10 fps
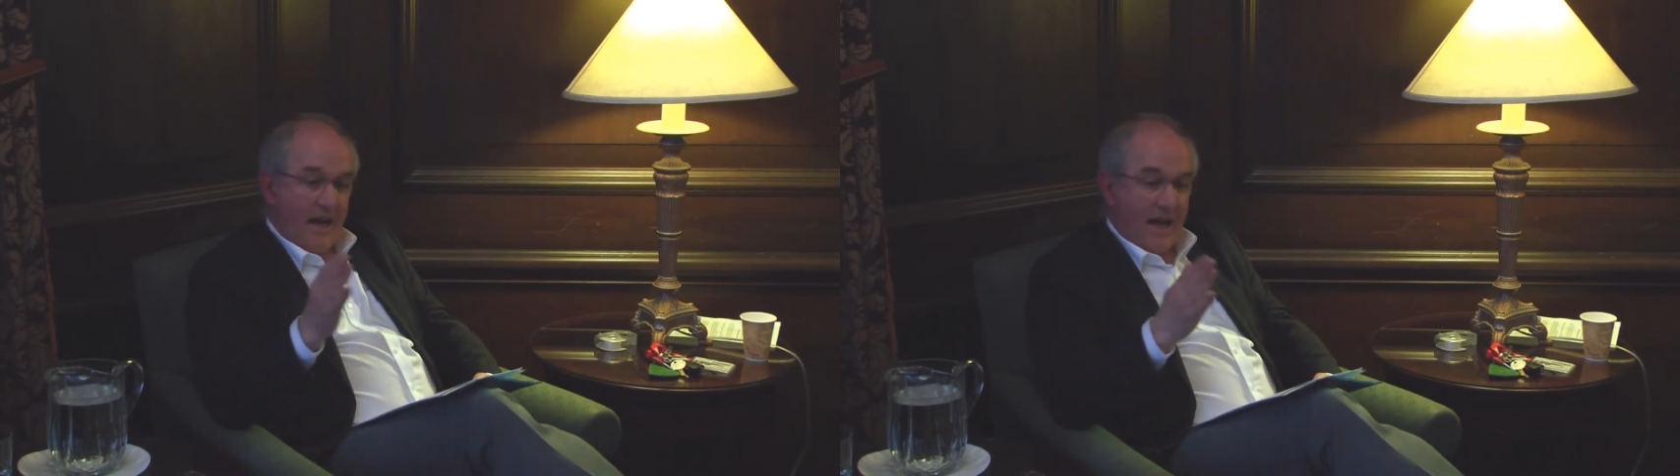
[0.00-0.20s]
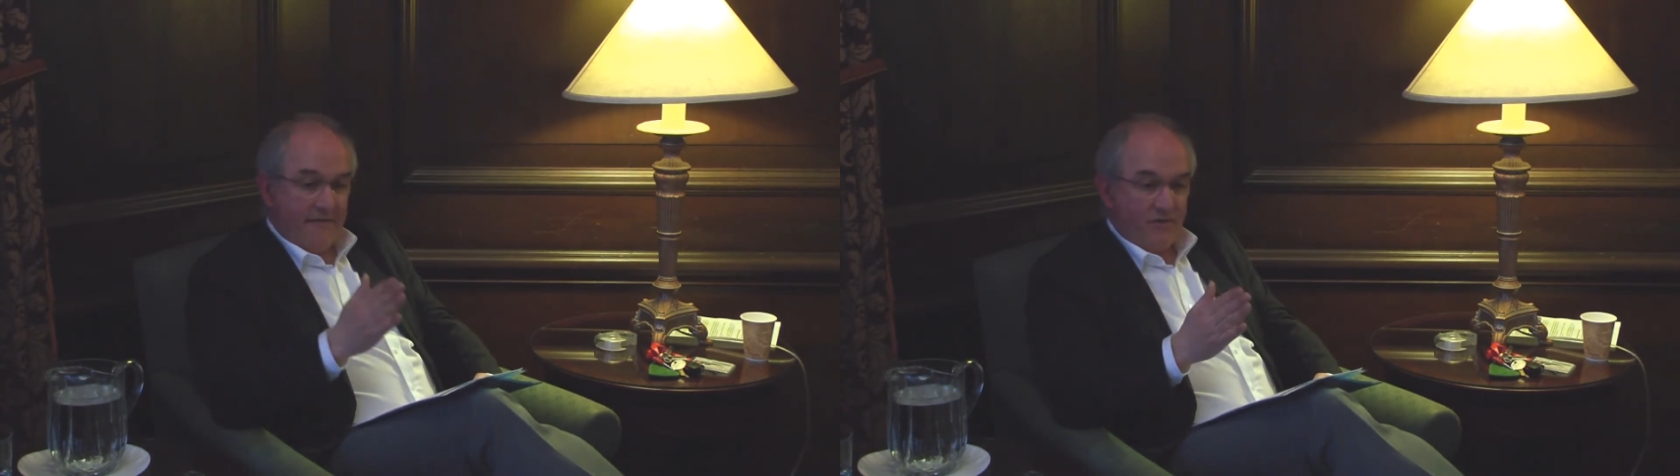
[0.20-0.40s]

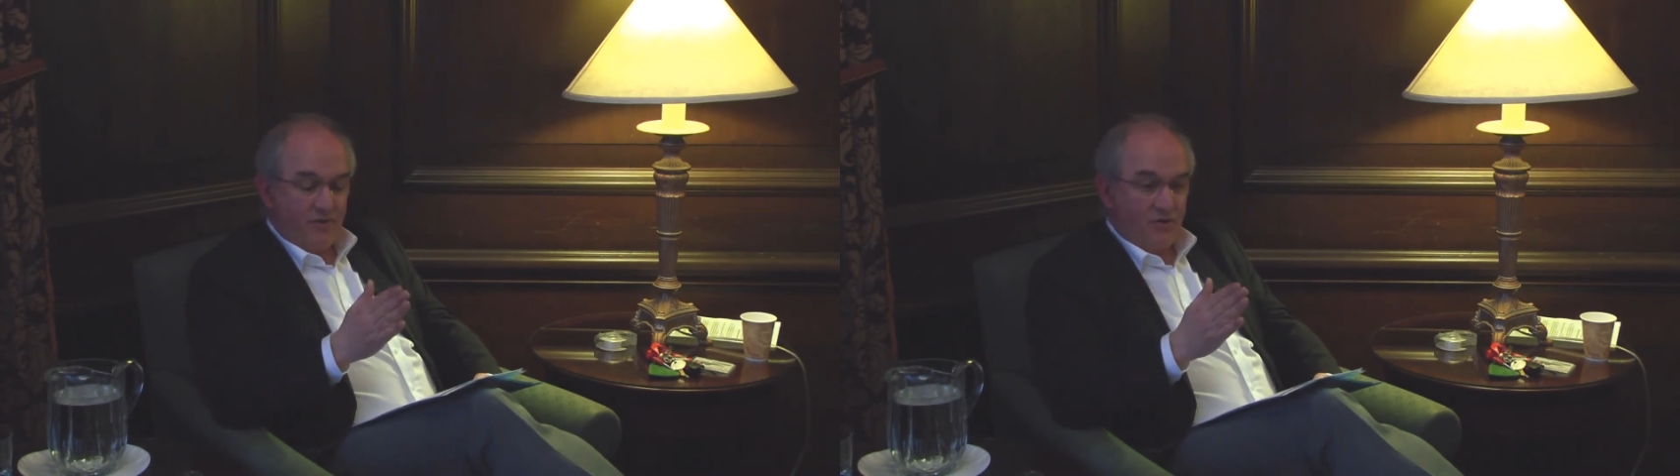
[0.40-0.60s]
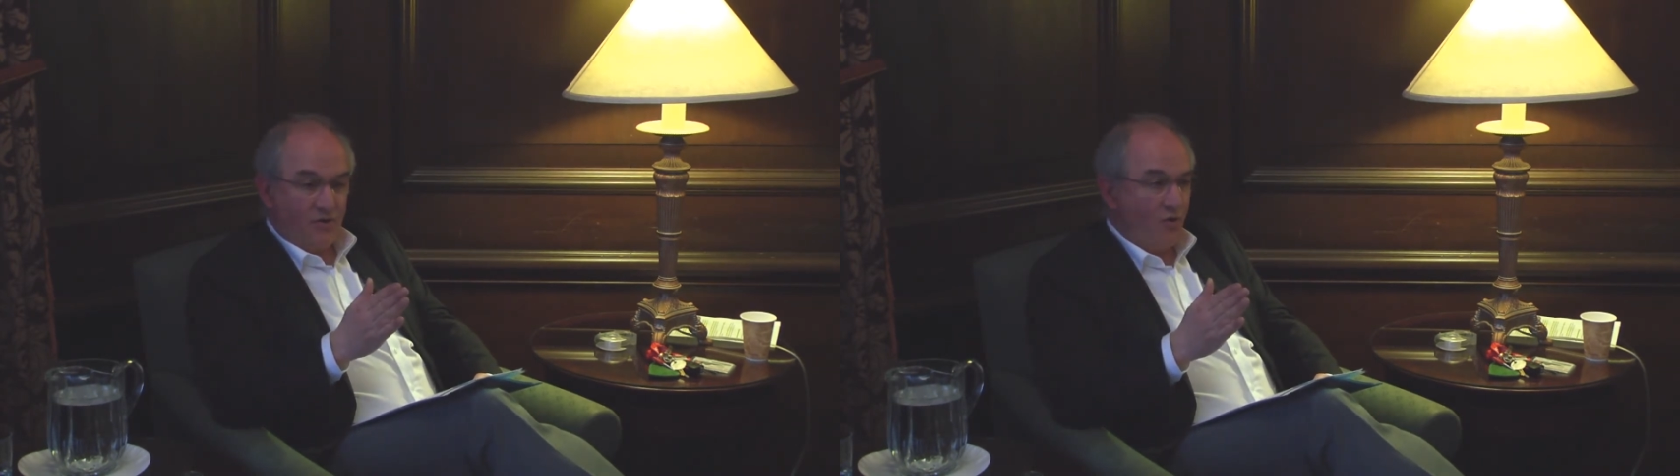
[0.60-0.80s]
after
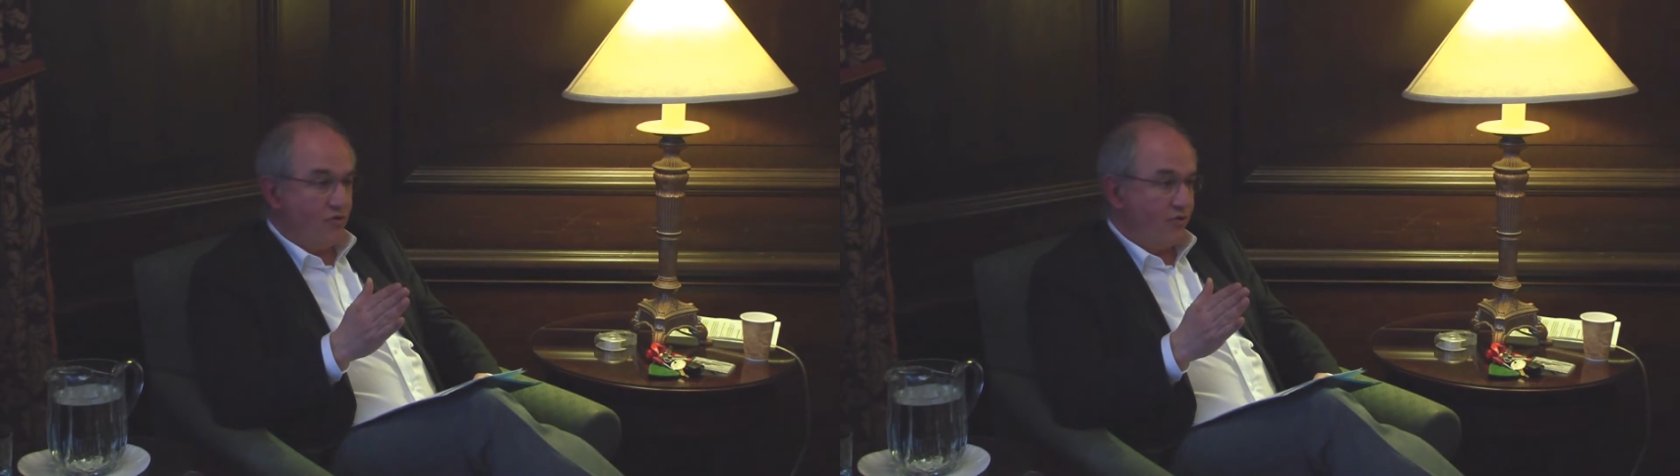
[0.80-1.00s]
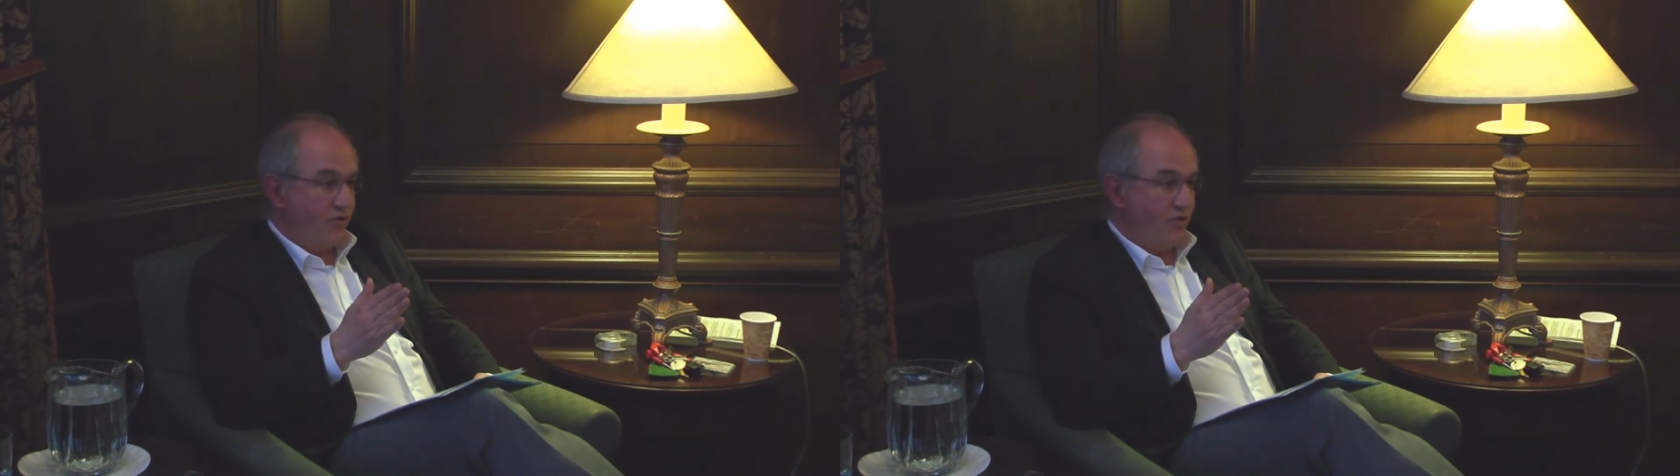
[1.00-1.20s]
the
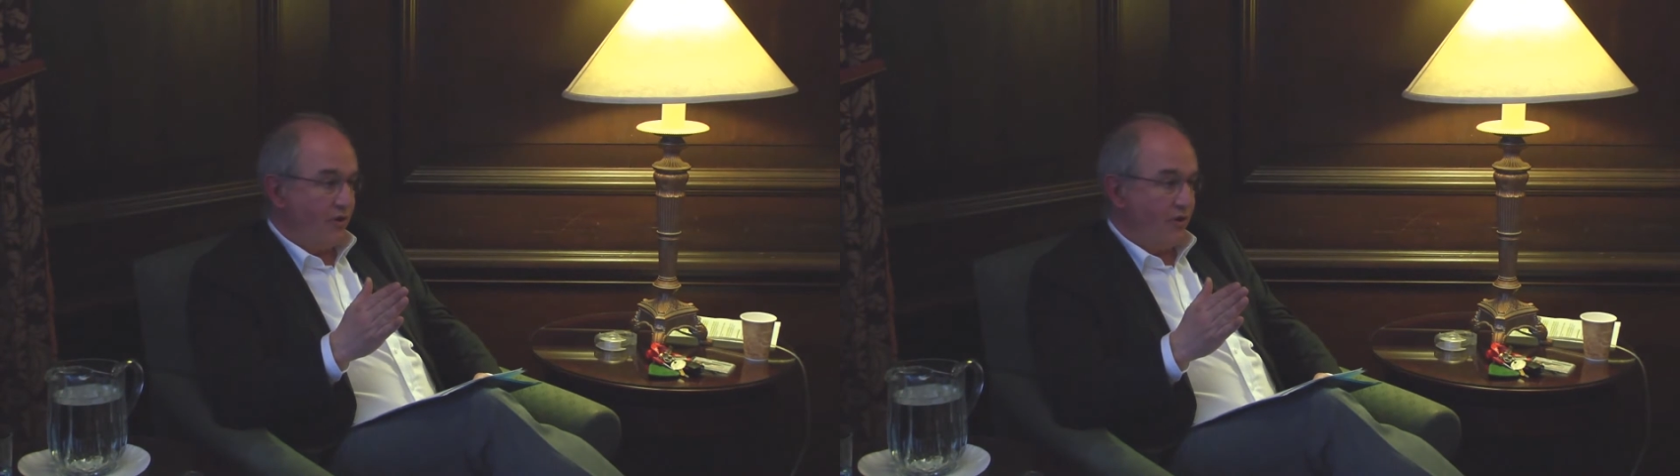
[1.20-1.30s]
closure